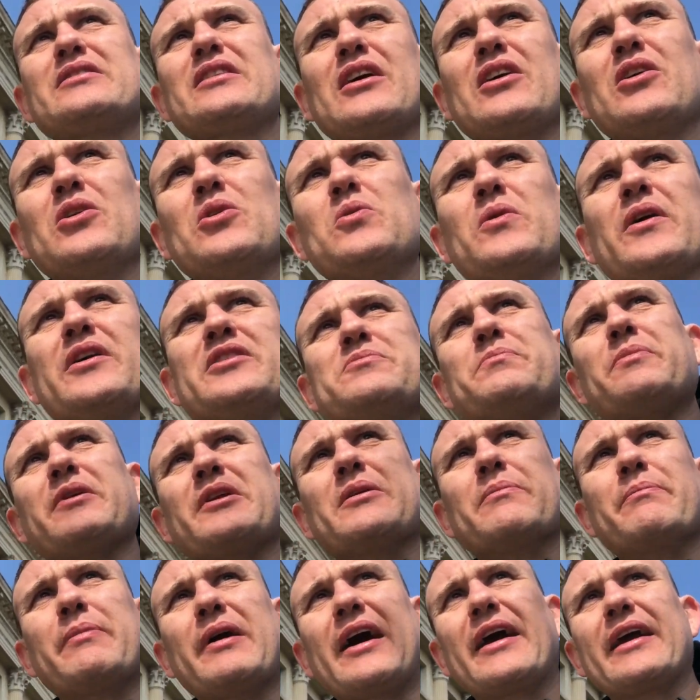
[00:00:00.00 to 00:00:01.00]
Always been
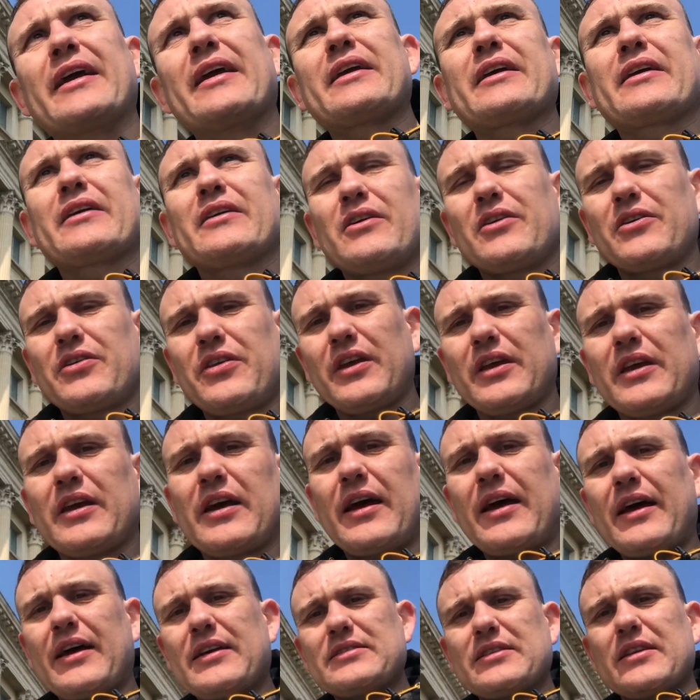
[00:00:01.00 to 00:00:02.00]
a bank. I think it
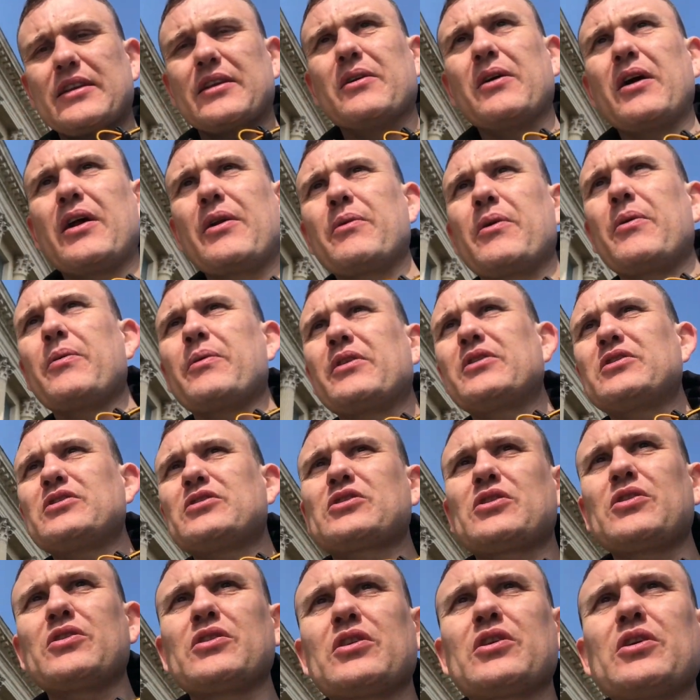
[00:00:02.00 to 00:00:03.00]
has, isn't it? Anyway, we're just
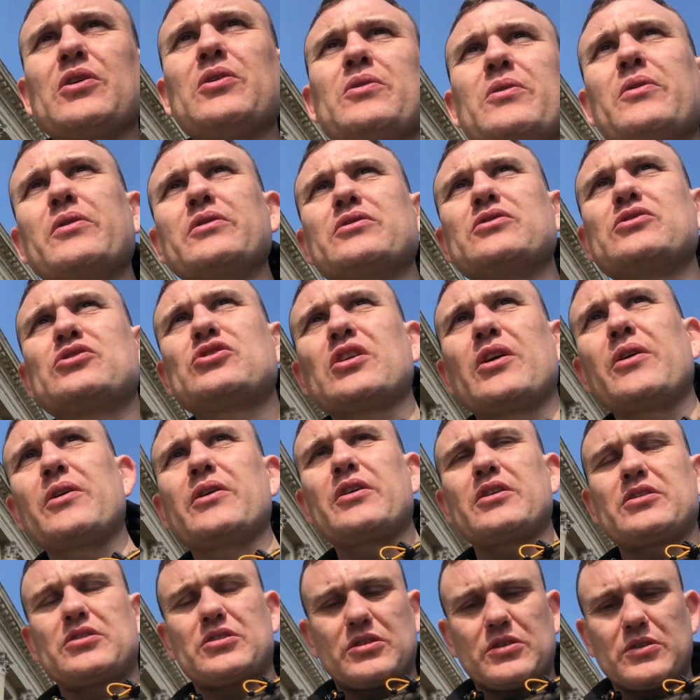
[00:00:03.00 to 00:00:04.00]
going to go and show you this